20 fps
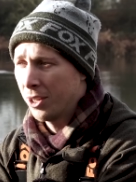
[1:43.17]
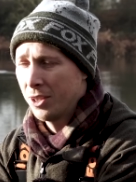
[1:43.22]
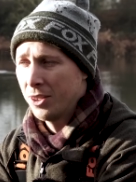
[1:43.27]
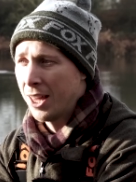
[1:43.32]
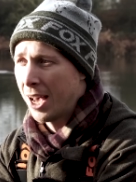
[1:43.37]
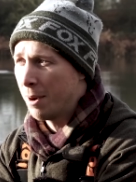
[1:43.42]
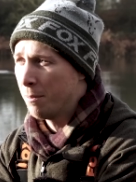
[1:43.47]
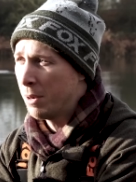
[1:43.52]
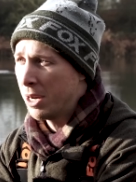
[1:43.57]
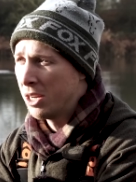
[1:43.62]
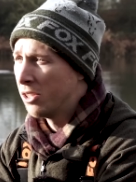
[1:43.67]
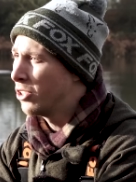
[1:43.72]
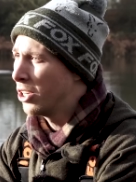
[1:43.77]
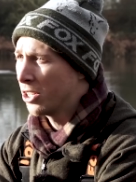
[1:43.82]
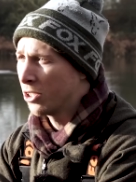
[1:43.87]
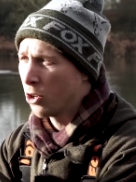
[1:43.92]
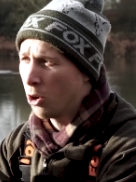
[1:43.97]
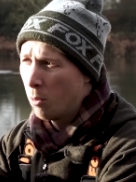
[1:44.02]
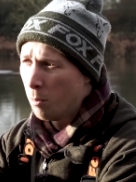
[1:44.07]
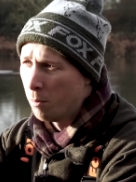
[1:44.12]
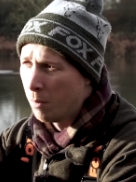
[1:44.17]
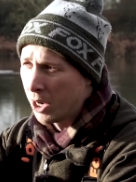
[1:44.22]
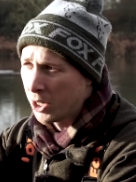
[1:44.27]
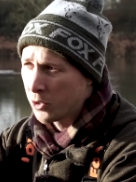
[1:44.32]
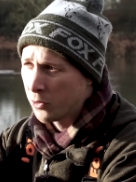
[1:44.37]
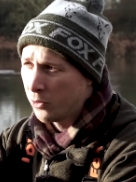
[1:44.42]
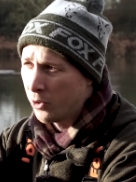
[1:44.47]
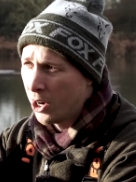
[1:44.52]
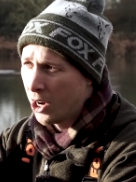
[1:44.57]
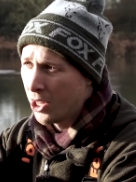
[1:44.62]
and that means it's got much
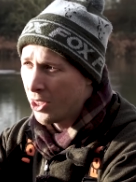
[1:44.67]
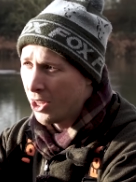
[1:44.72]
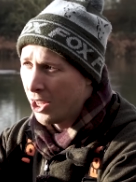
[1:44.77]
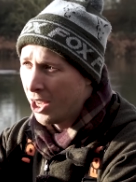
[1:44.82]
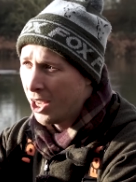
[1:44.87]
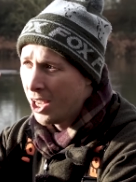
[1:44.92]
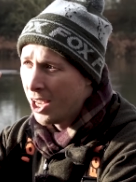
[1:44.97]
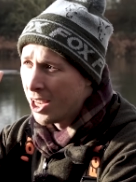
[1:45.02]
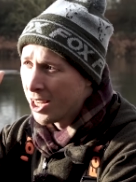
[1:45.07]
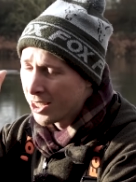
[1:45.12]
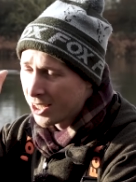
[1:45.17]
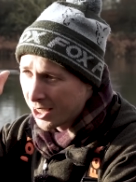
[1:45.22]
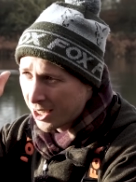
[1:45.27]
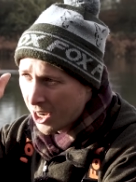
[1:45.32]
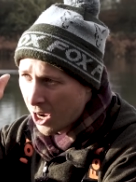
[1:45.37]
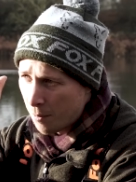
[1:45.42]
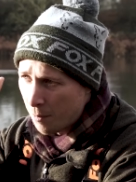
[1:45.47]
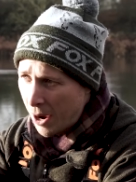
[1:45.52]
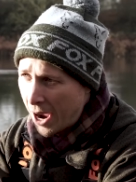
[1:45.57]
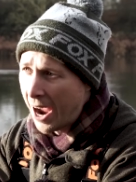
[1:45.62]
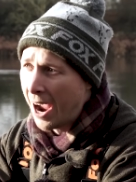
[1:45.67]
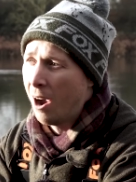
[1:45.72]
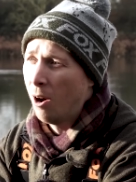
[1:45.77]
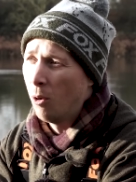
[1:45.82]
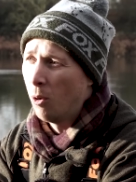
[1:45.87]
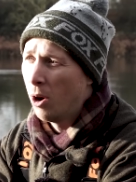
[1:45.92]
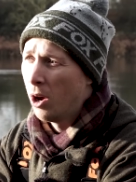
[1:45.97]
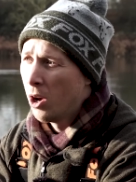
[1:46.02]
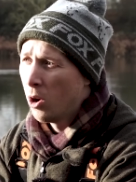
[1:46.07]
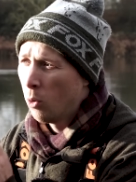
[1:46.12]
further to come
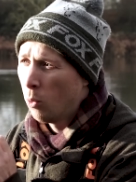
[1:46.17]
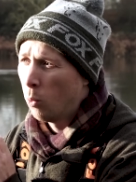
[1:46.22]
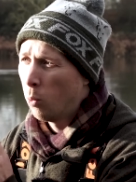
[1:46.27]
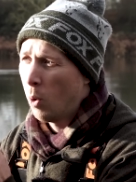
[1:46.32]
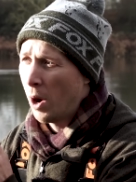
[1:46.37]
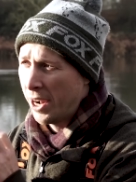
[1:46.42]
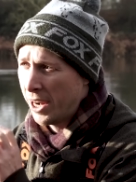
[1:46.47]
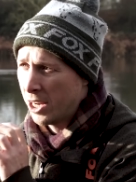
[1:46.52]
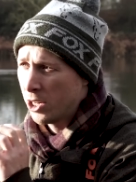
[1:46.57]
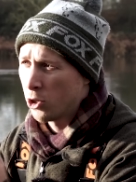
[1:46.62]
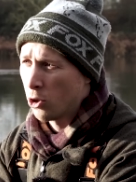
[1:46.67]
out when it